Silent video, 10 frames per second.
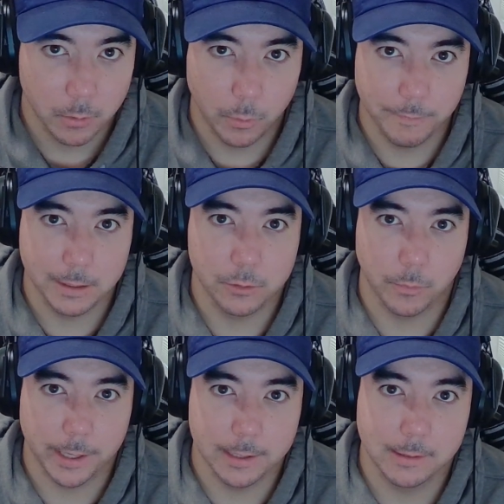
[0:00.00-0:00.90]
One of these
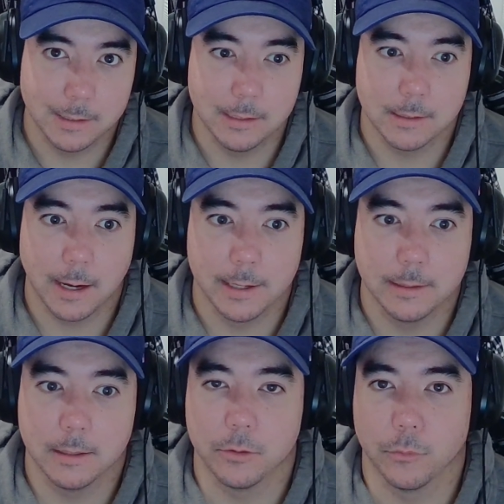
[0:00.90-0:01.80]
ways sees
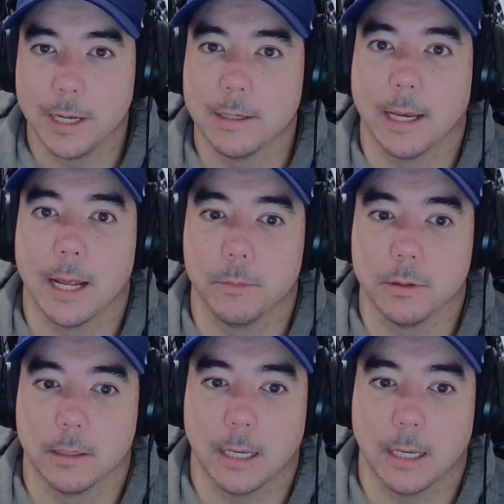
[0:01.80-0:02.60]
scientists raising animals